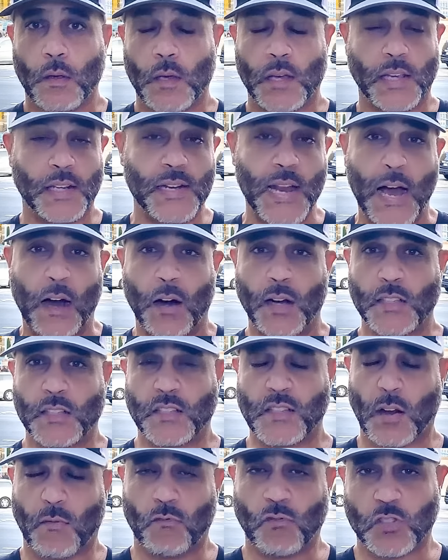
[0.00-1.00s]
He now had
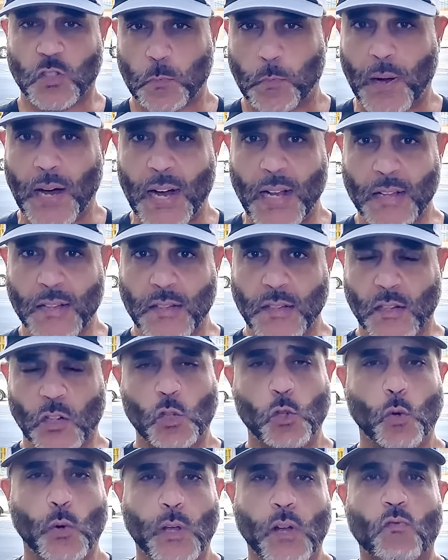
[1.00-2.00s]
several spots,
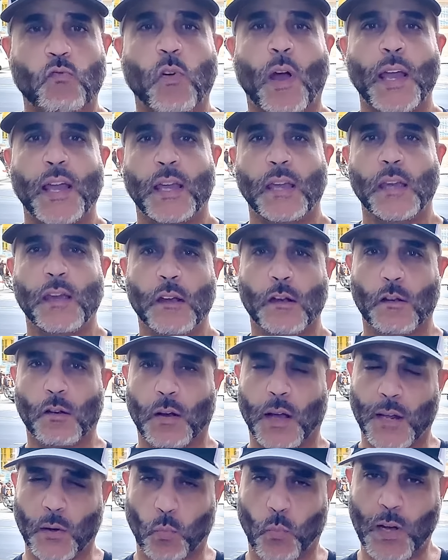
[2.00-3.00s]
including right
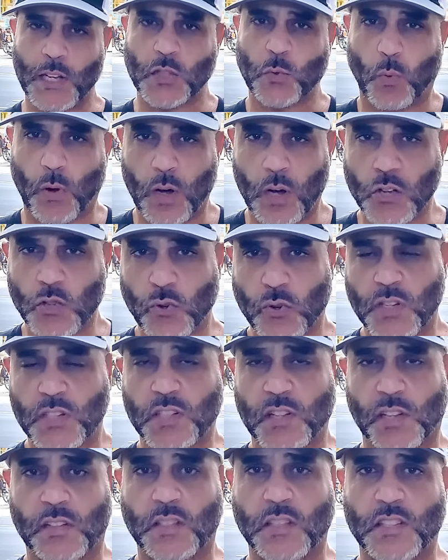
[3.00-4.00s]
here at West
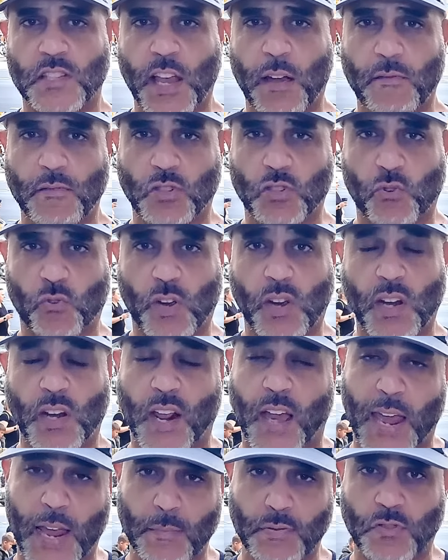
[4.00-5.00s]
167th Street and
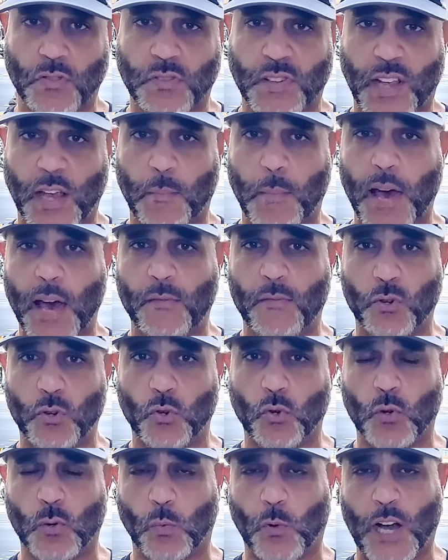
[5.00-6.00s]
Amsterdam
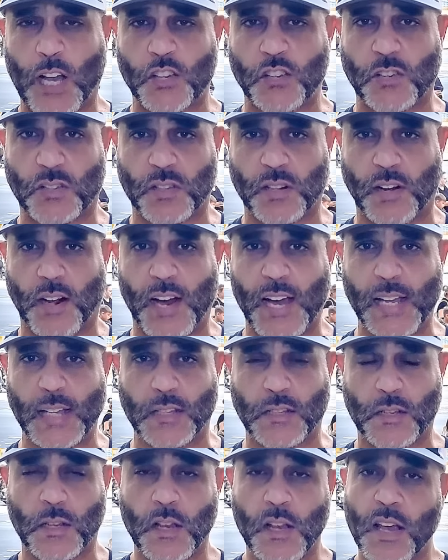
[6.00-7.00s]
Avenue in Washington
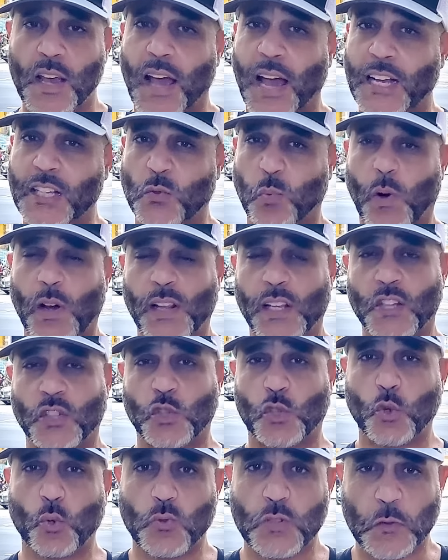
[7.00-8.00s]
Heights, as well as
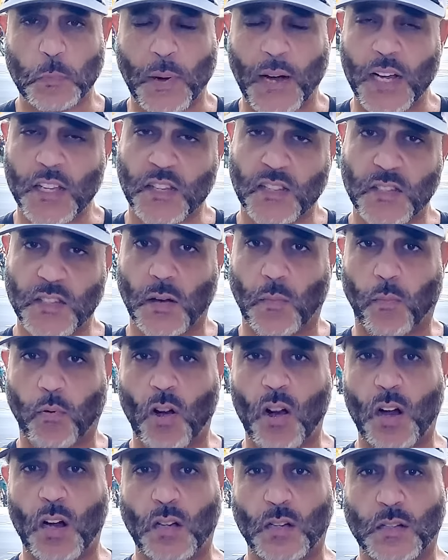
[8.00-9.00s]
2 spots in the
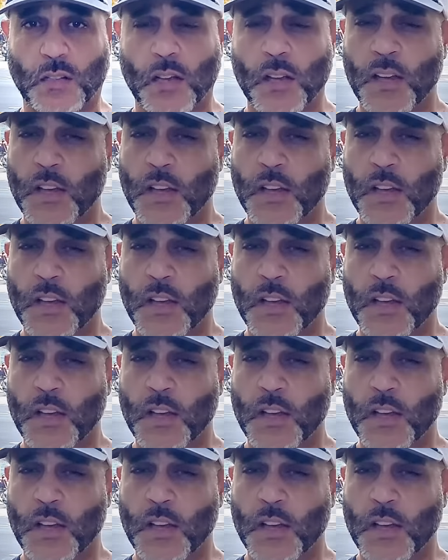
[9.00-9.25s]
Bronx,